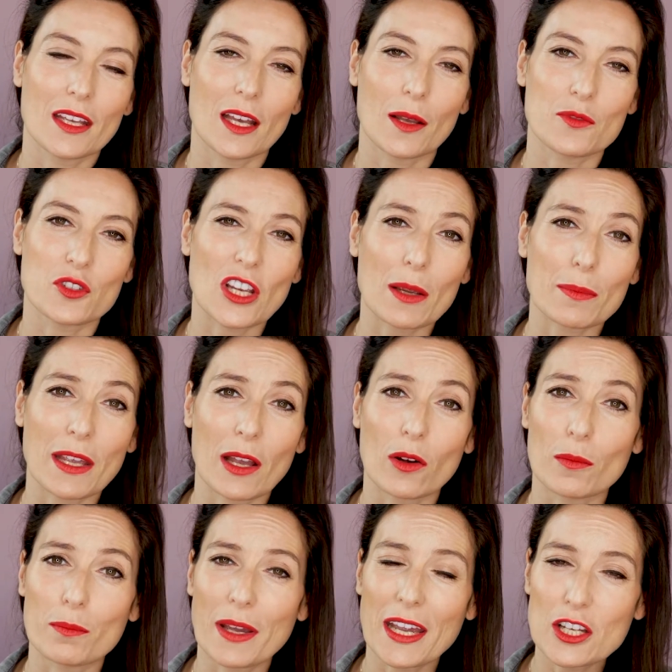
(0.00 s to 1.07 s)
And check me out
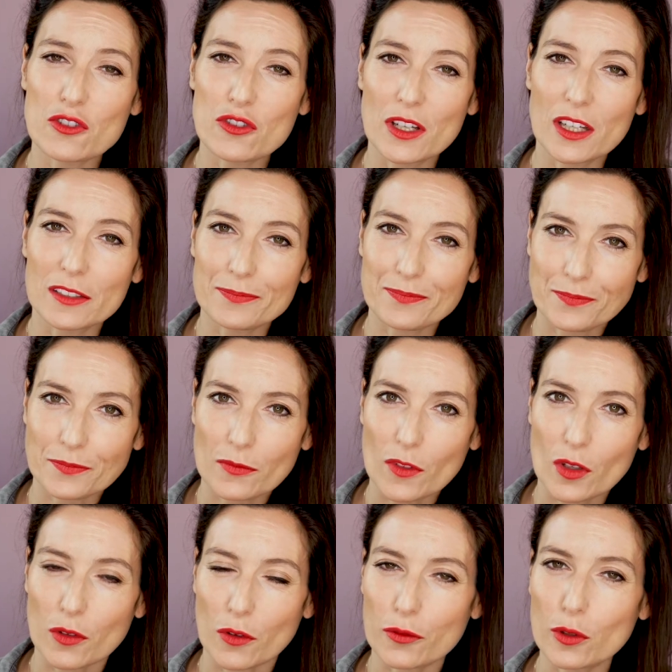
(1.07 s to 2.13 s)
on Patreon
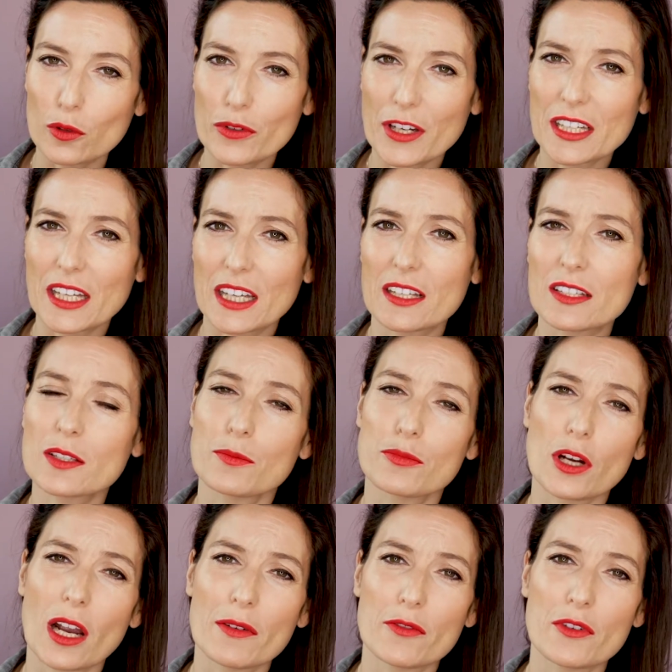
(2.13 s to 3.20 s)
for full readings.
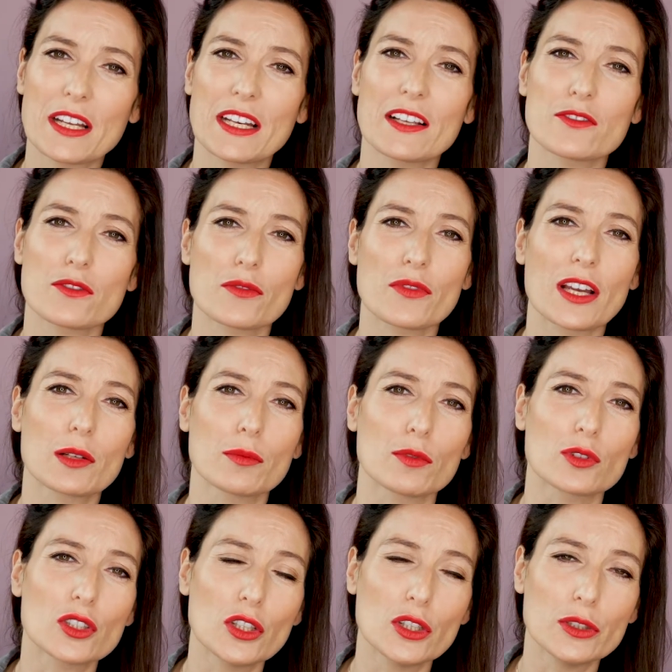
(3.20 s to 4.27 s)
Private readings are
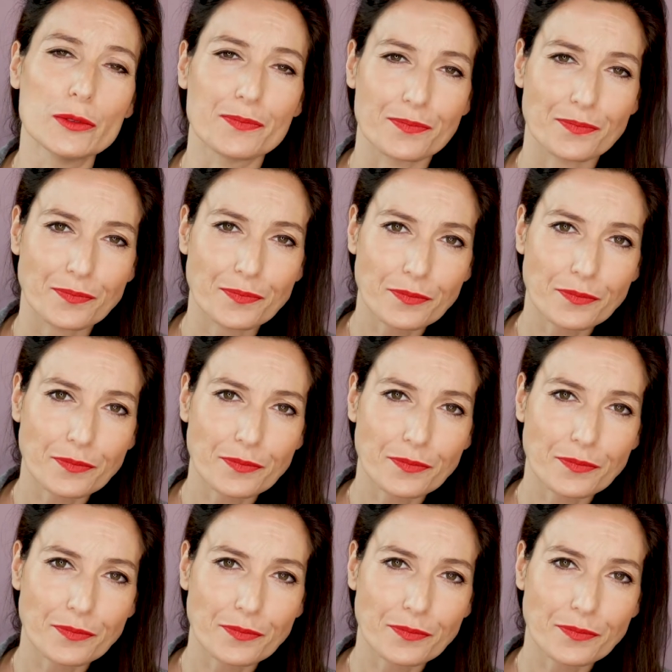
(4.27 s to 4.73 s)
available too.